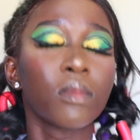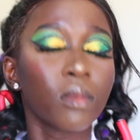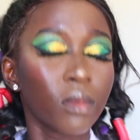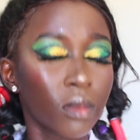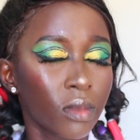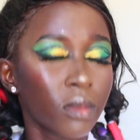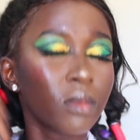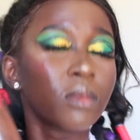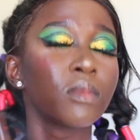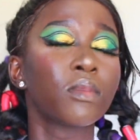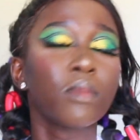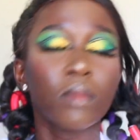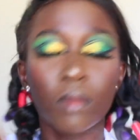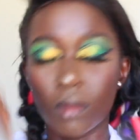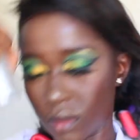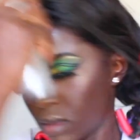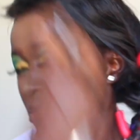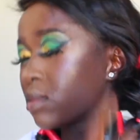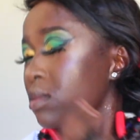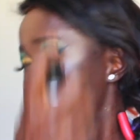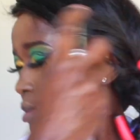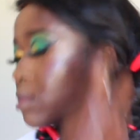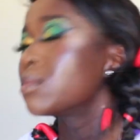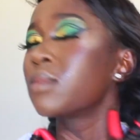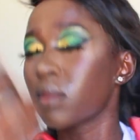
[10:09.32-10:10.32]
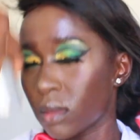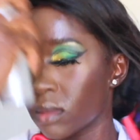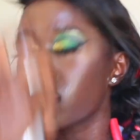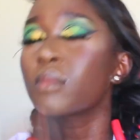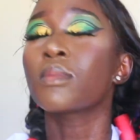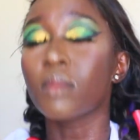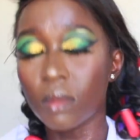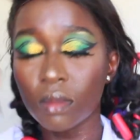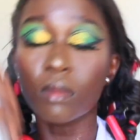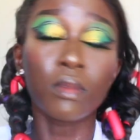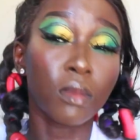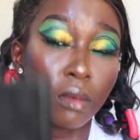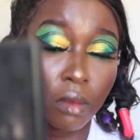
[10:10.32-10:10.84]
we just grab
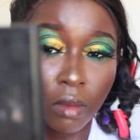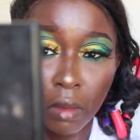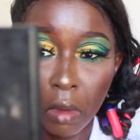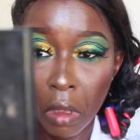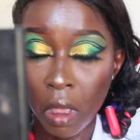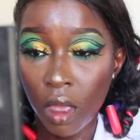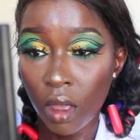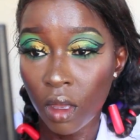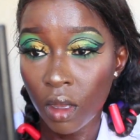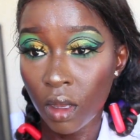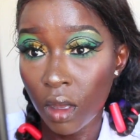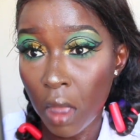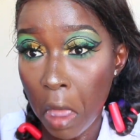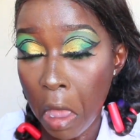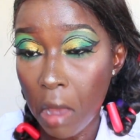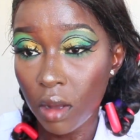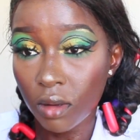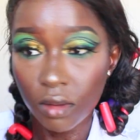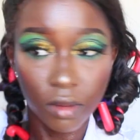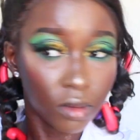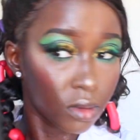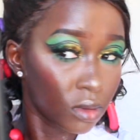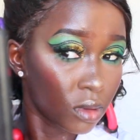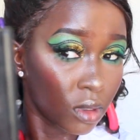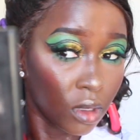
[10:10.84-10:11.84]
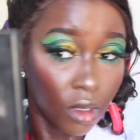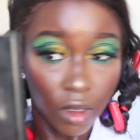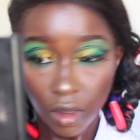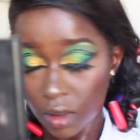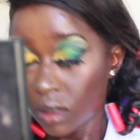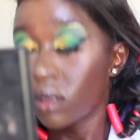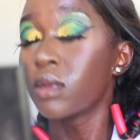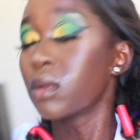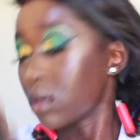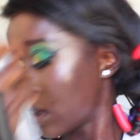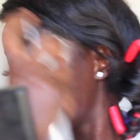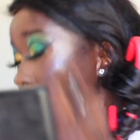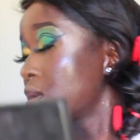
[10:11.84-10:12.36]
our mascara and just
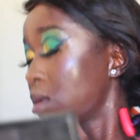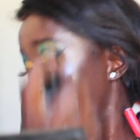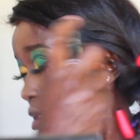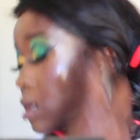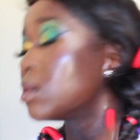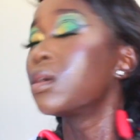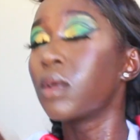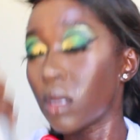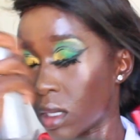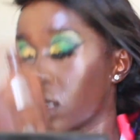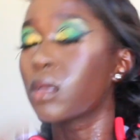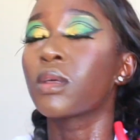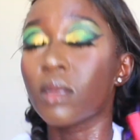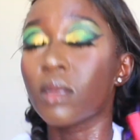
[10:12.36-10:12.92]
define our